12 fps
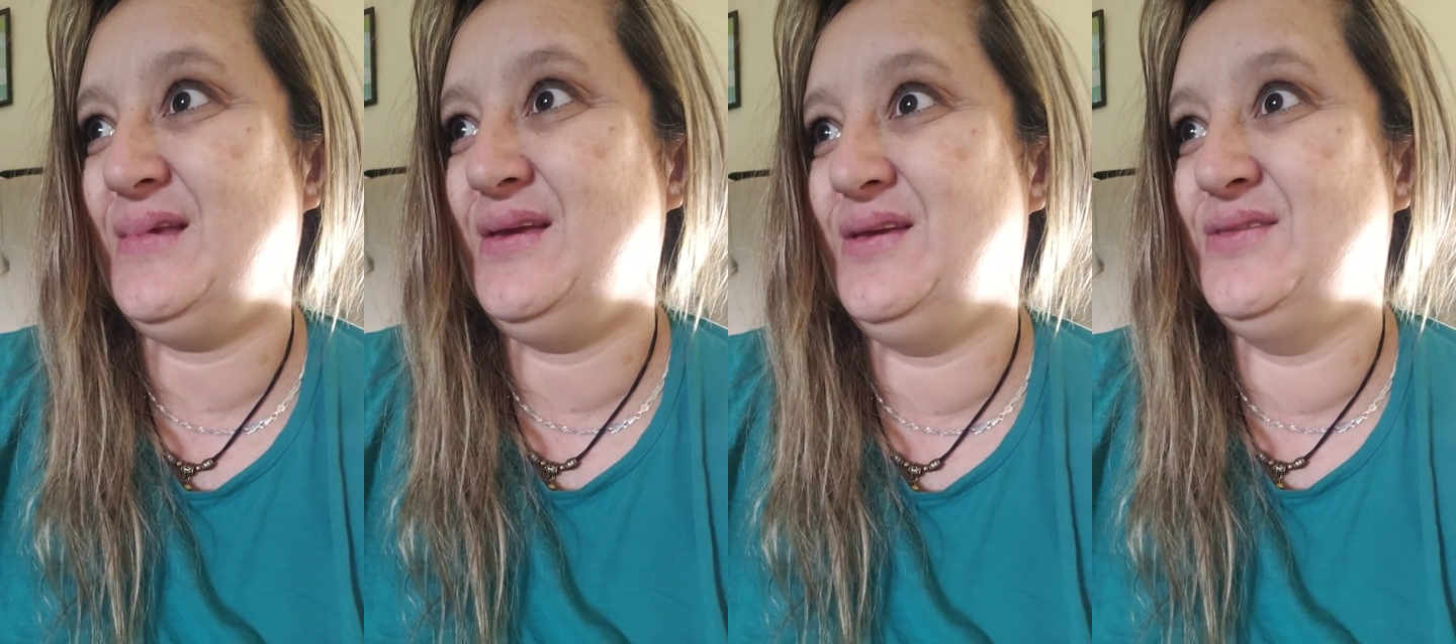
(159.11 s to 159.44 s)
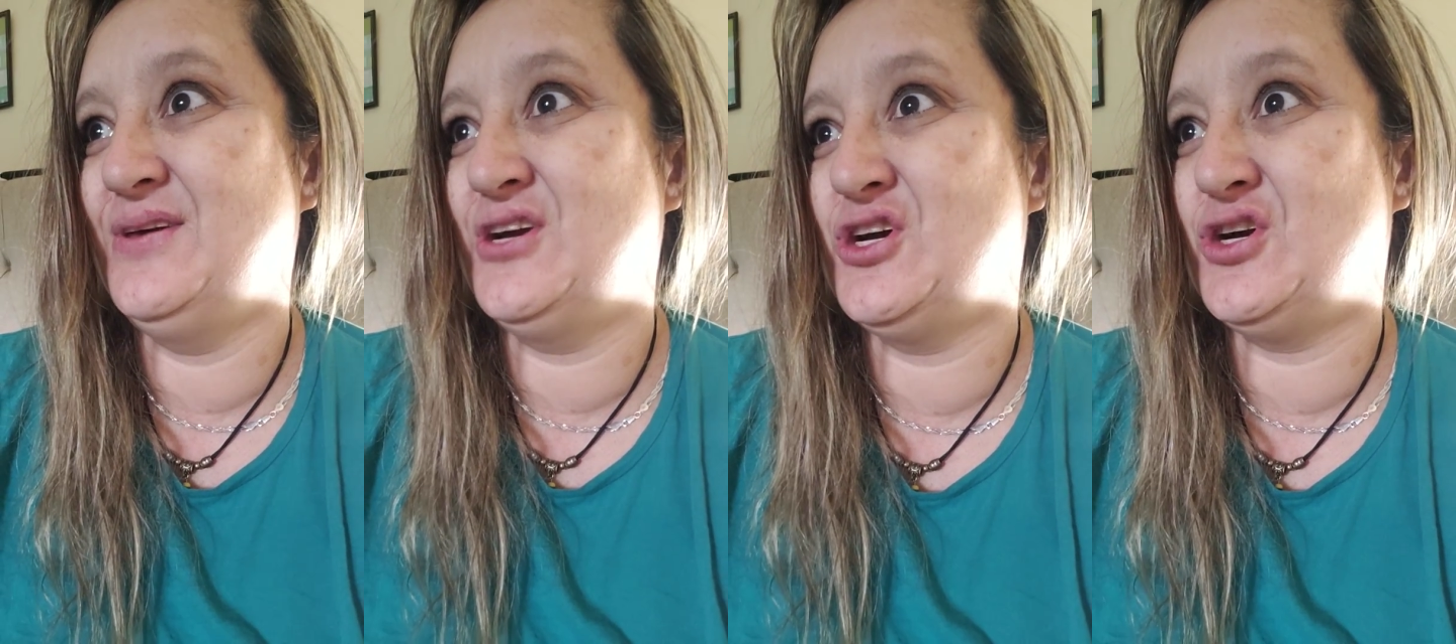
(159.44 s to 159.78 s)

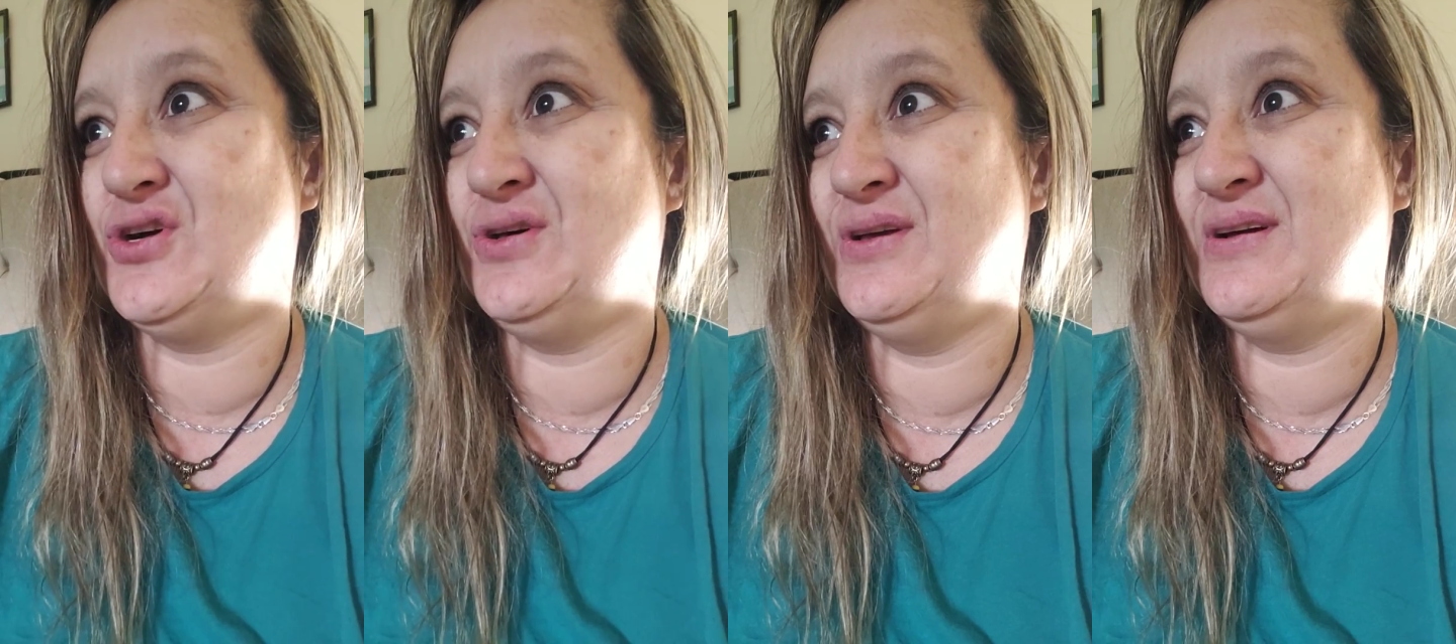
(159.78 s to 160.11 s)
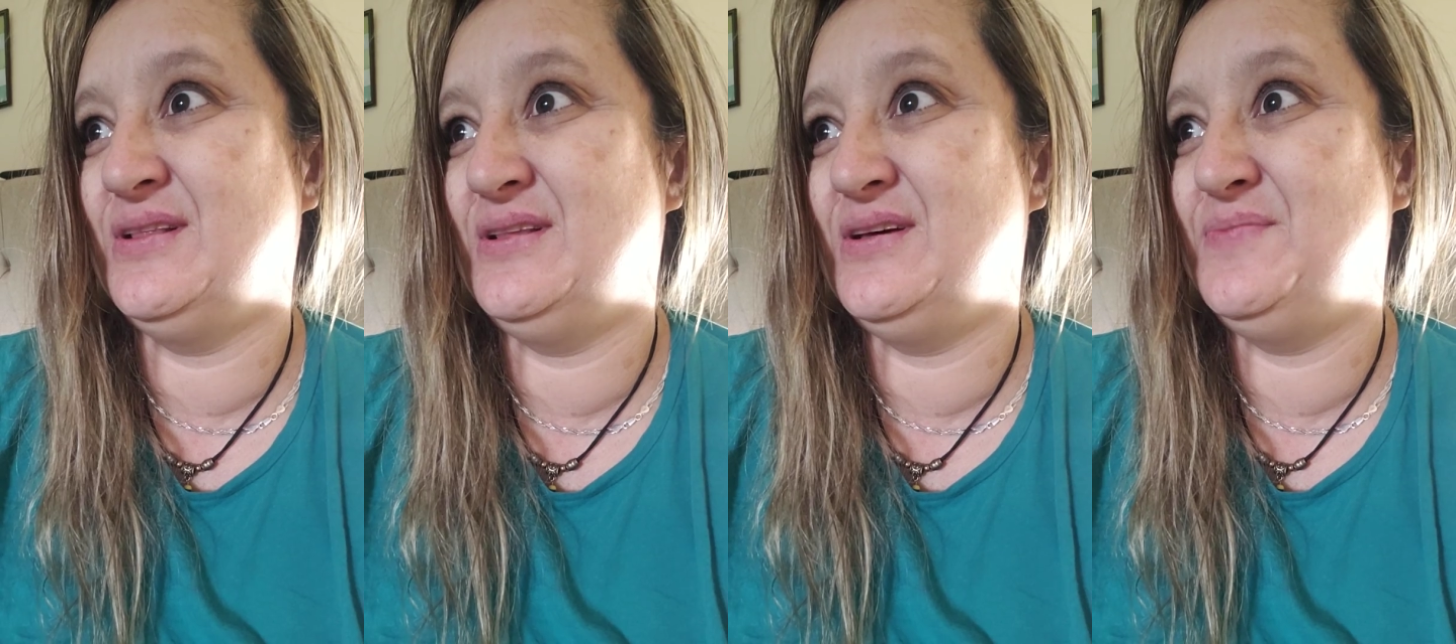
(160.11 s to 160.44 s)
the girl in
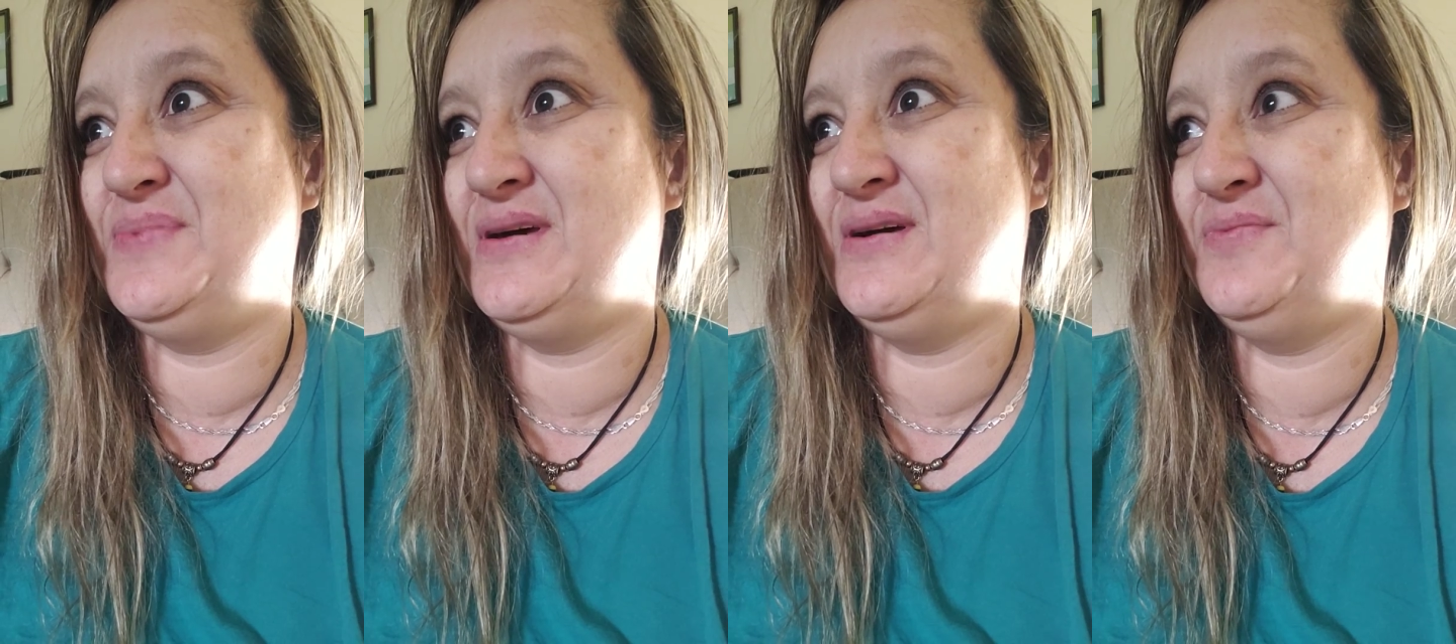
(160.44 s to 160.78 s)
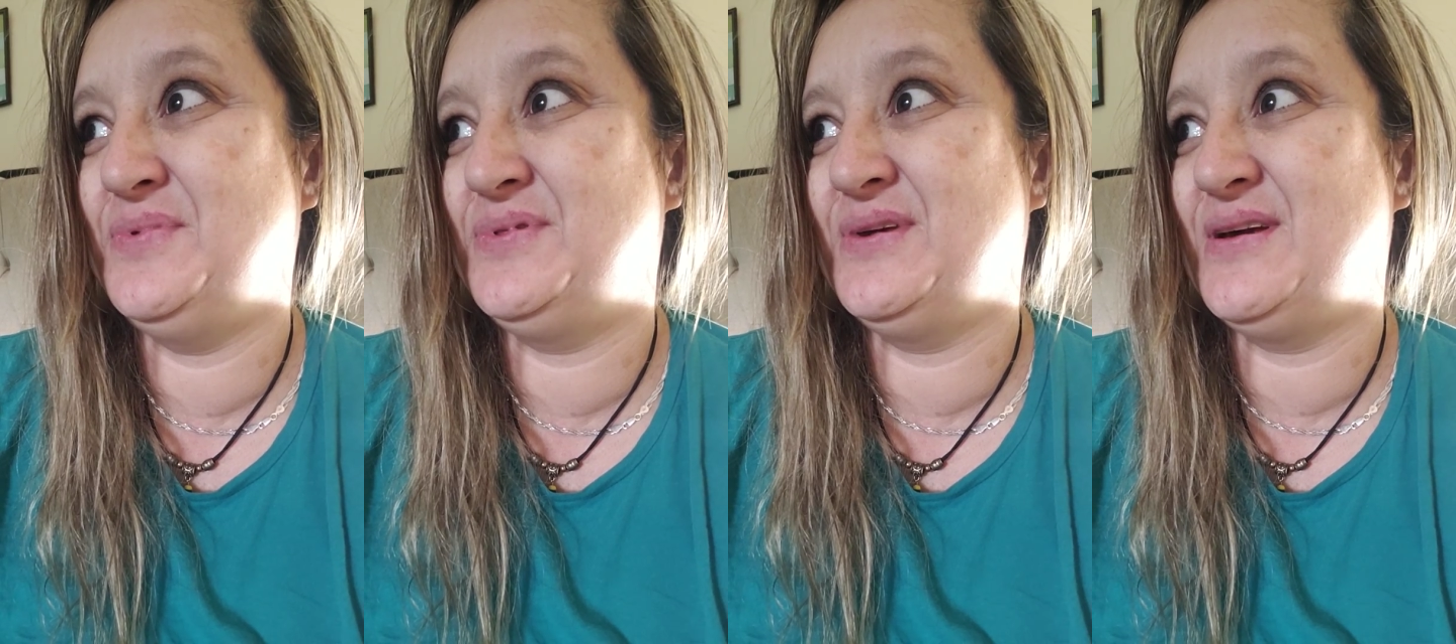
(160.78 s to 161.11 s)
Colombia with the